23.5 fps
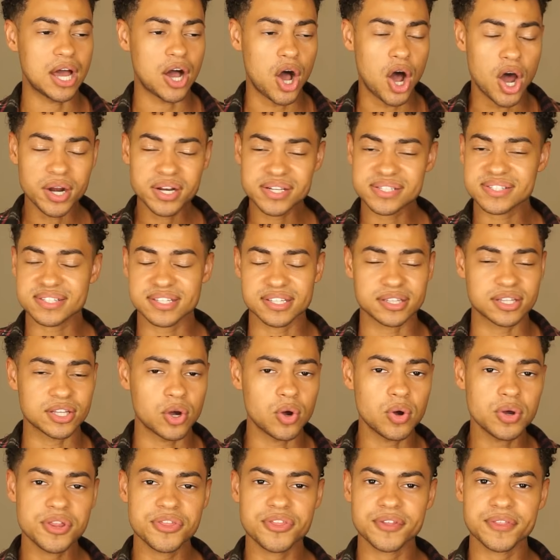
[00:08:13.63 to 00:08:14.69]
honestly, the
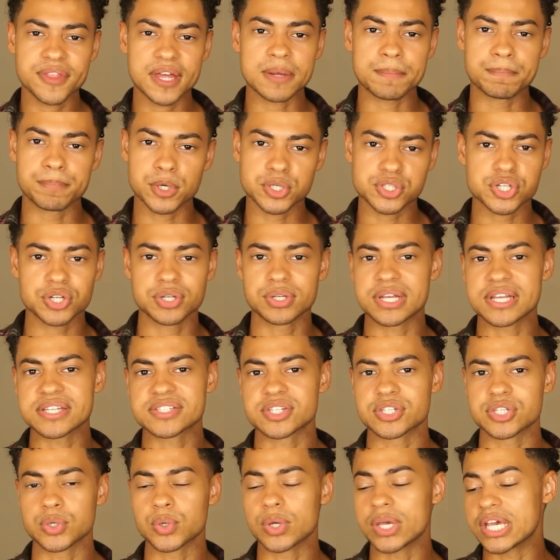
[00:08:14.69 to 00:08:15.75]
only thing that Buescher needs
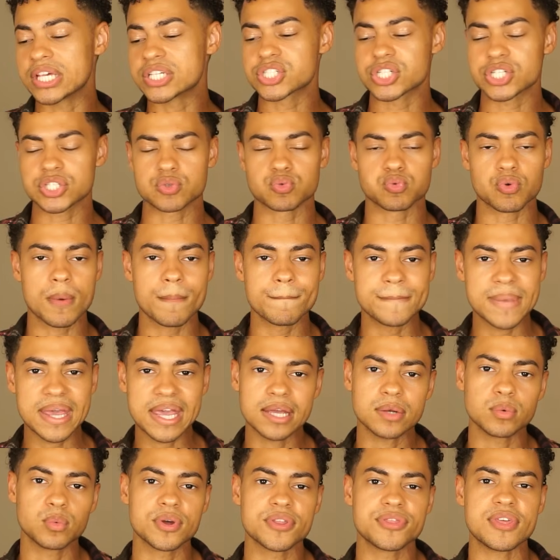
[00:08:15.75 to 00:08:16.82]
to do is just
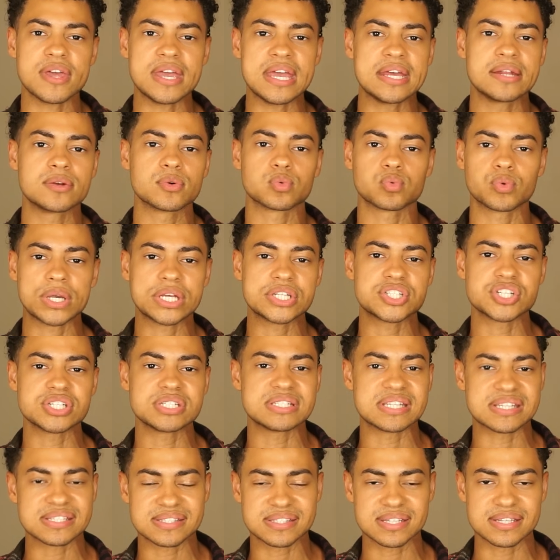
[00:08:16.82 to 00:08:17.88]
remain within reaching
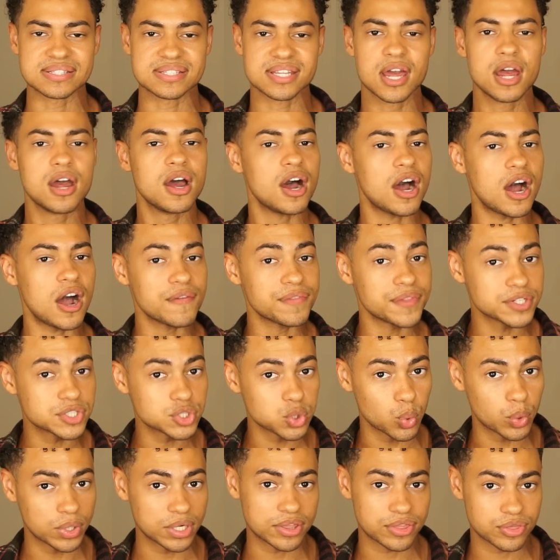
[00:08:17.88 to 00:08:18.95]
distance of the
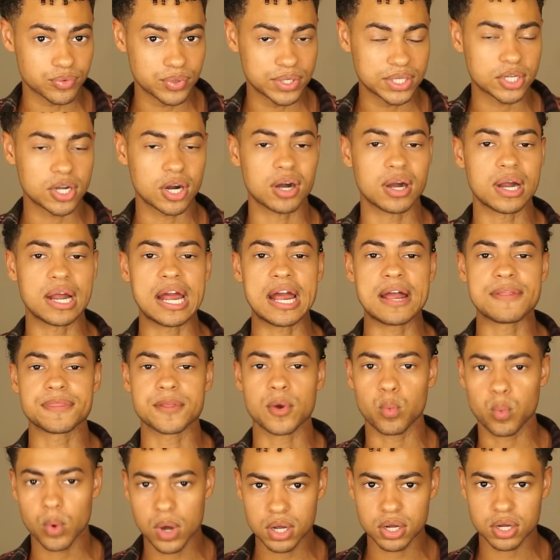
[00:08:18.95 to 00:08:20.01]
23 car and the
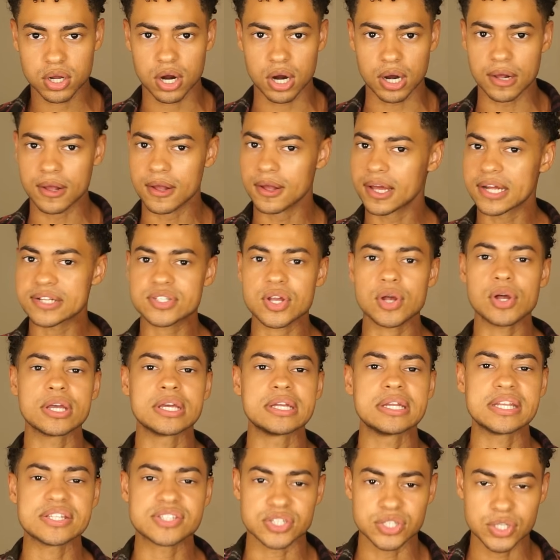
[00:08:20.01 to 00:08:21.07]
1 car. That's all he
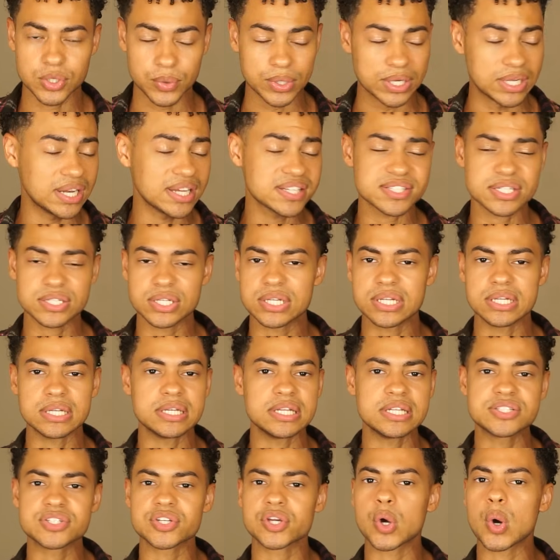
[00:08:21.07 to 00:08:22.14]
needs to do. He doesn't
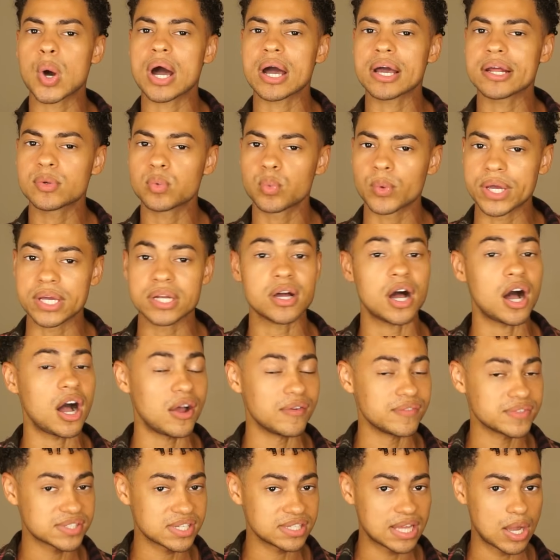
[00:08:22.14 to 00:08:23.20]
need to go out and win.
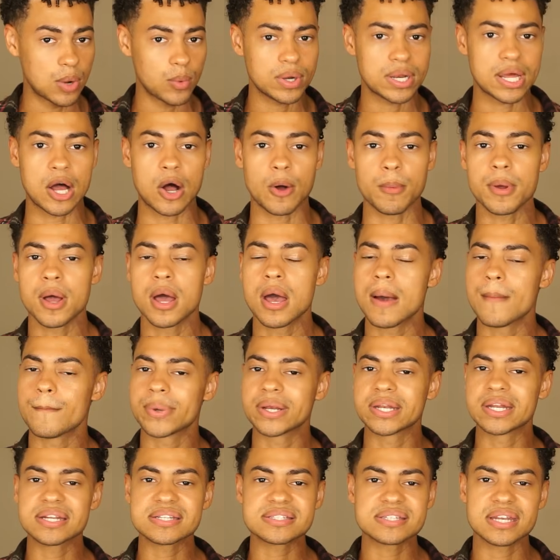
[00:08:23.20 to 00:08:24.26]
Obviously, that would help.
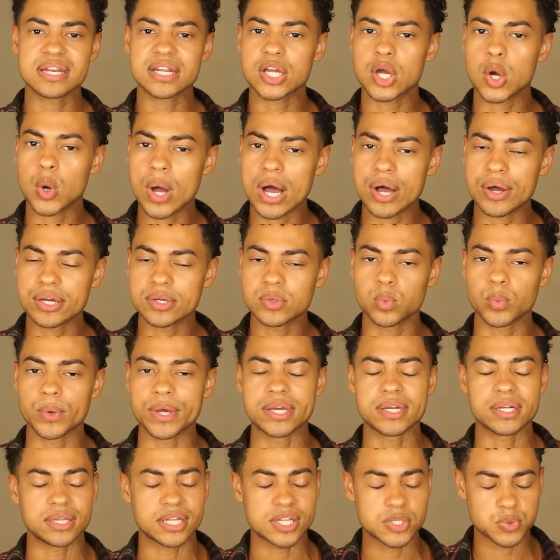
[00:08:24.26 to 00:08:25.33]
But he doesn't need to go out and
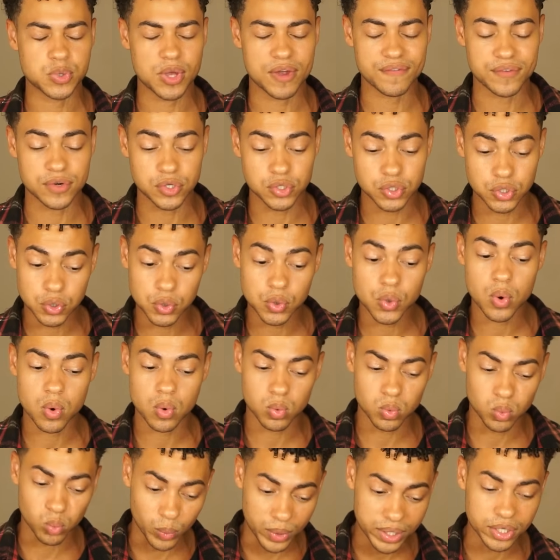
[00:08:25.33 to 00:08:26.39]
win unless we have a new
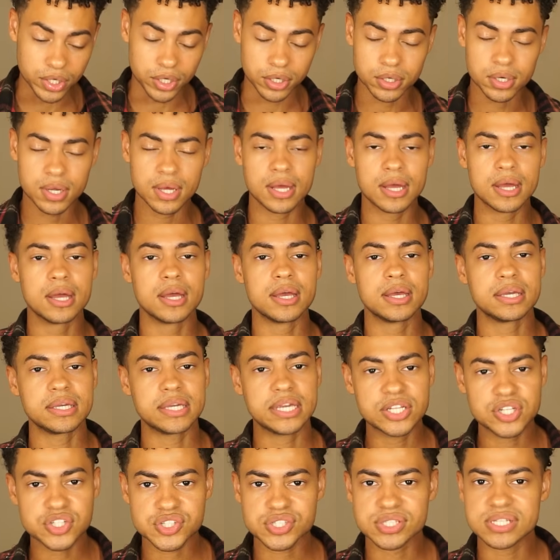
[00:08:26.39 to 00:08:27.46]
winner.
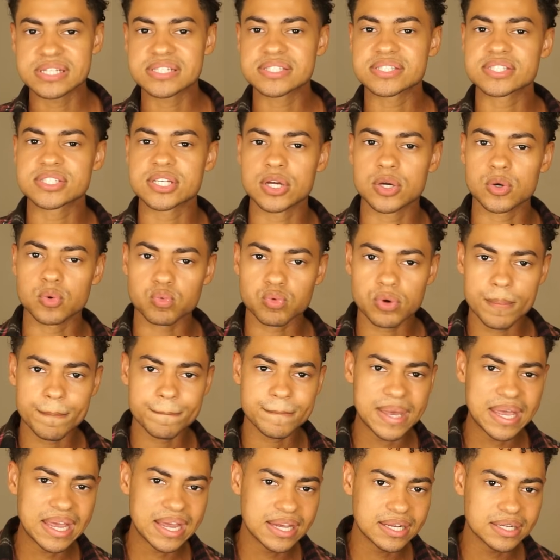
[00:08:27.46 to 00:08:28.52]
He just needs to
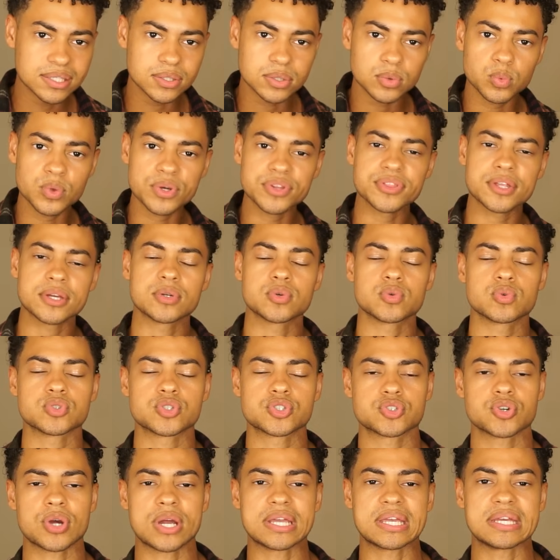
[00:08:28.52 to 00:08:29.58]
remain within
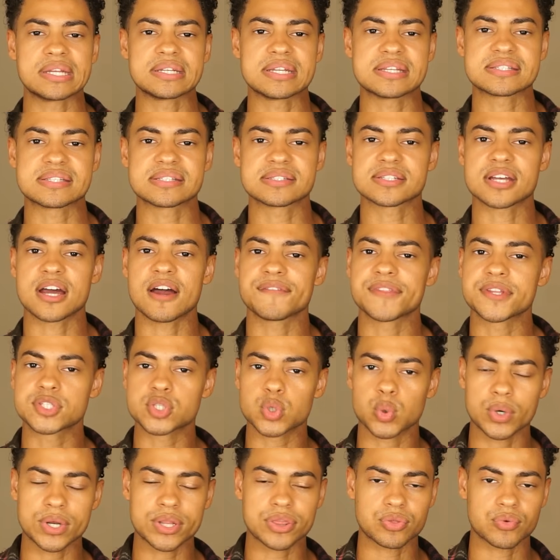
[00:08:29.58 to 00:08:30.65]
striking distance of the
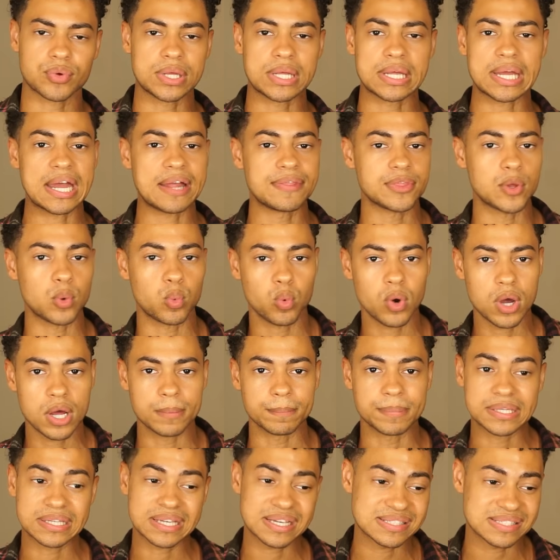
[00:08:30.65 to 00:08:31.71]
23 and the
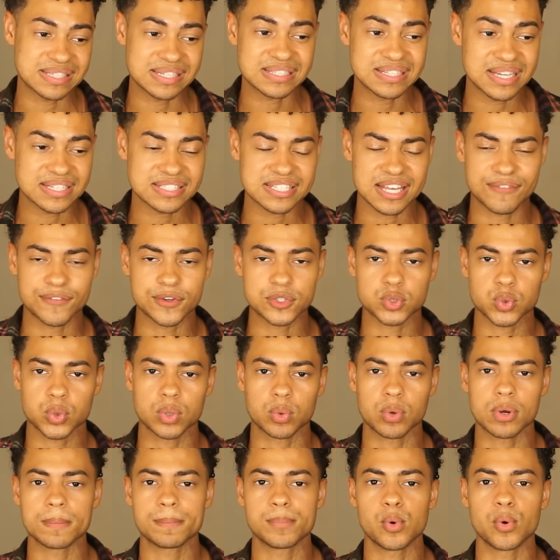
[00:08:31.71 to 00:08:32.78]
1 because he does have a
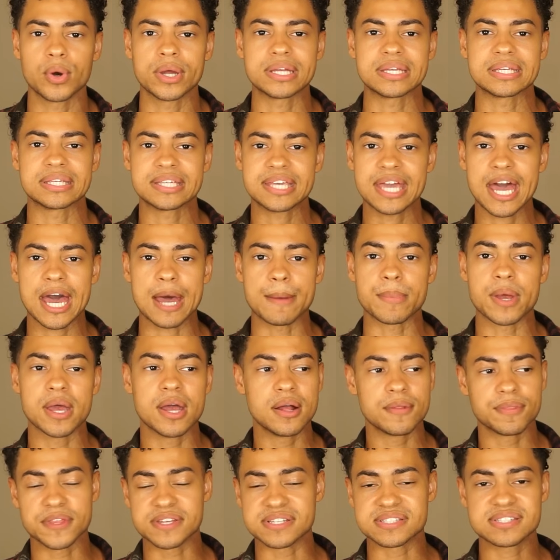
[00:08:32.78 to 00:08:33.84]
21 point gap.
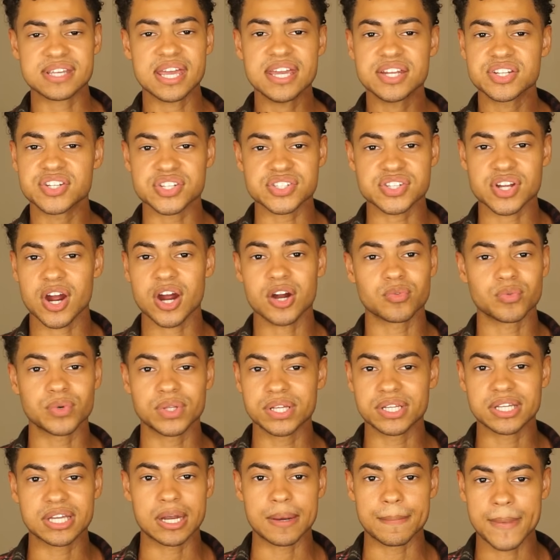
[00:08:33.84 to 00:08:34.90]
The stages aren't
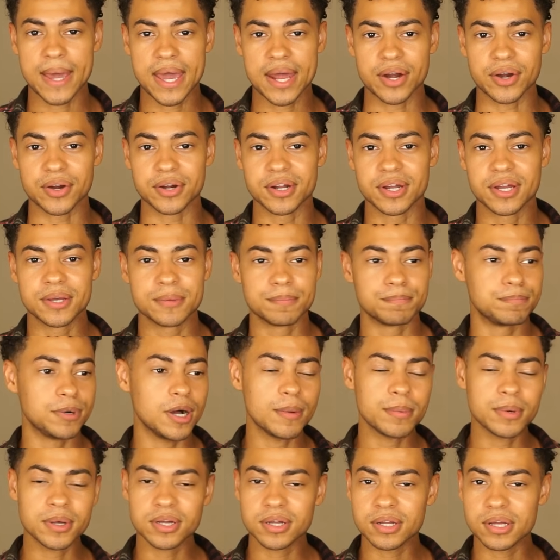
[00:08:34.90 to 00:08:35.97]
really going to matter.
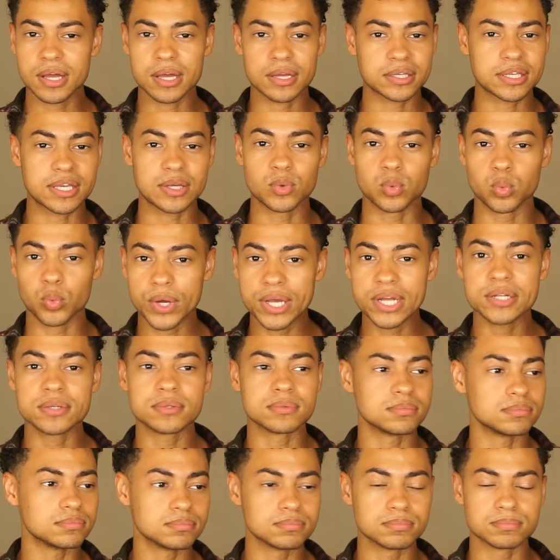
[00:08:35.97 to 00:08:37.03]
Bubba can
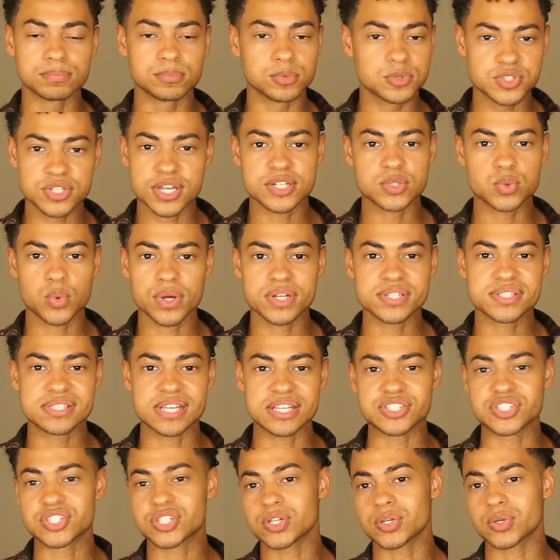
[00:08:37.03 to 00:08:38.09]
win stage 1 and
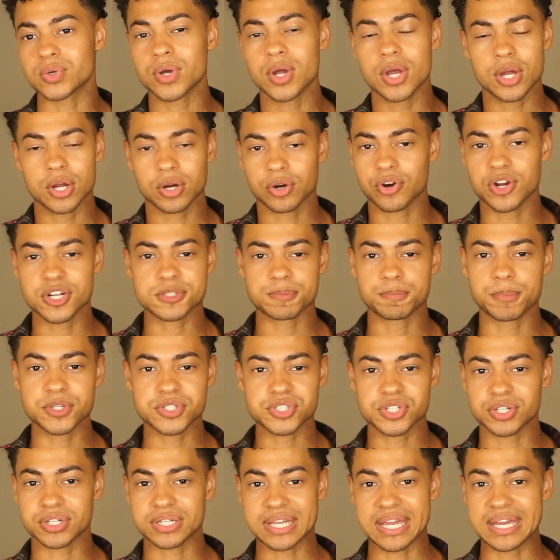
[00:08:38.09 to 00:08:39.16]
stage 2. Chris
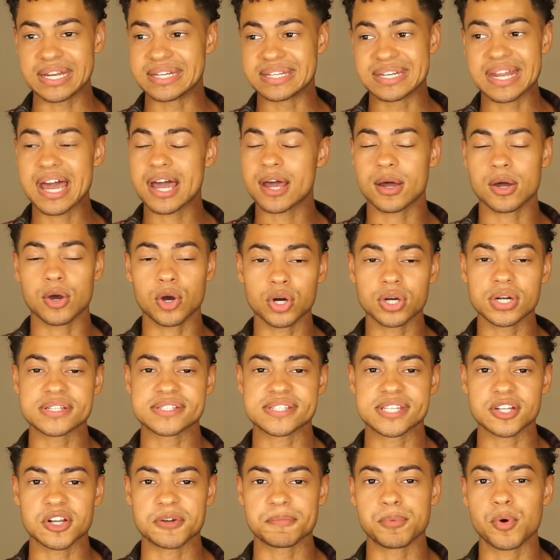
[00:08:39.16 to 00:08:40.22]
Buescher cannot earn a
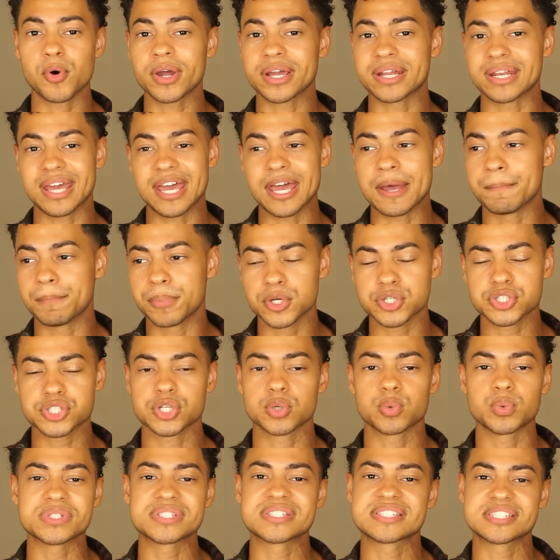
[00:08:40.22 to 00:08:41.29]
single point, and
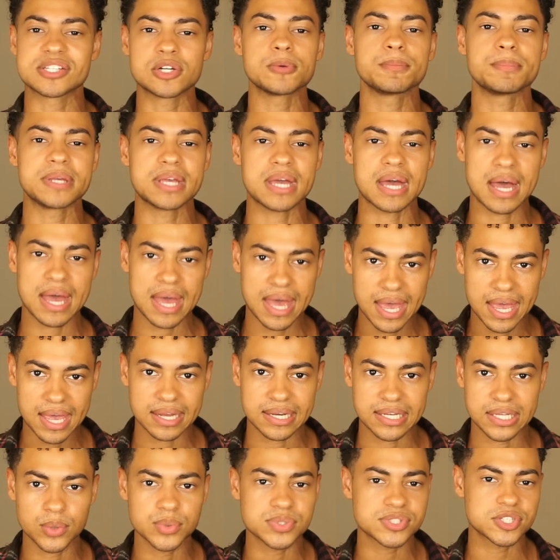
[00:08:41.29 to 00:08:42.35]
Buescher would still be
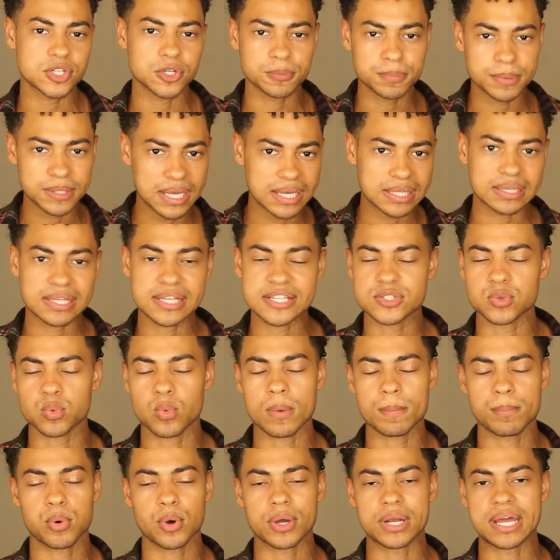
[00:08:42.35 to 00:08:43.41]
ahead. He would still be at least
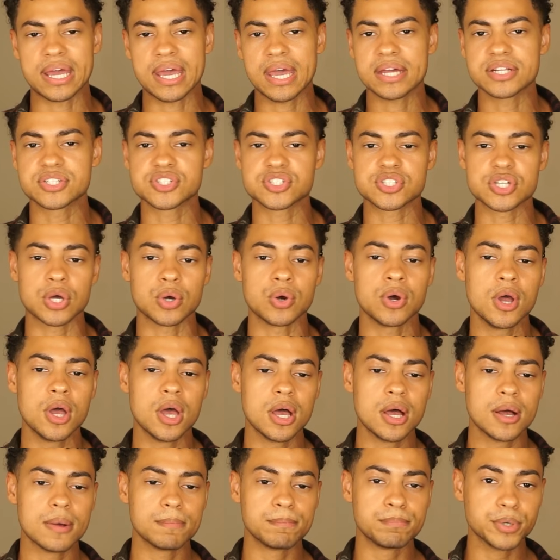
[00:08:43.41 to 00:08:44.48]
1 point ahead. So
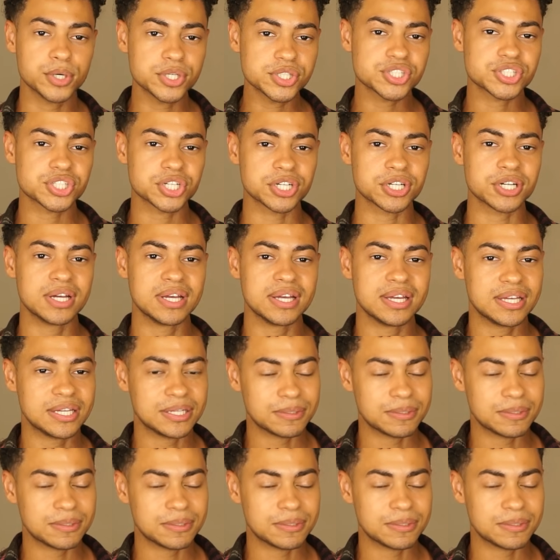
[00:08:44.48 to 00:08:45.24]
Buescher,